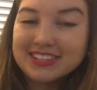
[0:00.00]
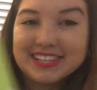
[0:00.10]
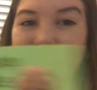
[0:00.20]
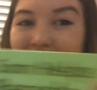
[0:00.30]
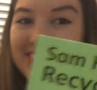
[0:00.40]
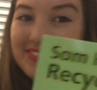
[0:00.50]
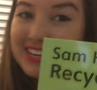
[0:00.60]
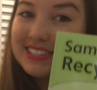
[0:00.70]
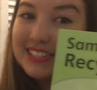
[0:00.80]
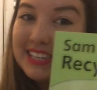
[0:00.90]
is happy
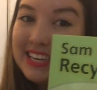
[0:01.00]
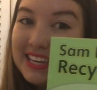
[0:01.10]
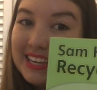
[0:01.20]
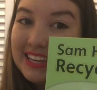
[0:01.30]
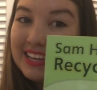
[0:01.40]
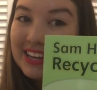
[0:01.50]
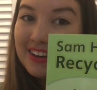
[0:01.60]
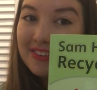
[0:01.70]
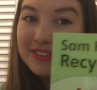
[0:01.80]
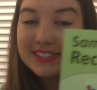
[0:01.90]
because he
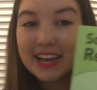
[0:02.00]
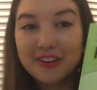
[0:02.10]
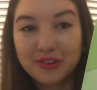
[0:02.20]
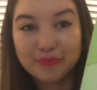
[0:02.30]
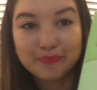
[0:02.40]
recycled.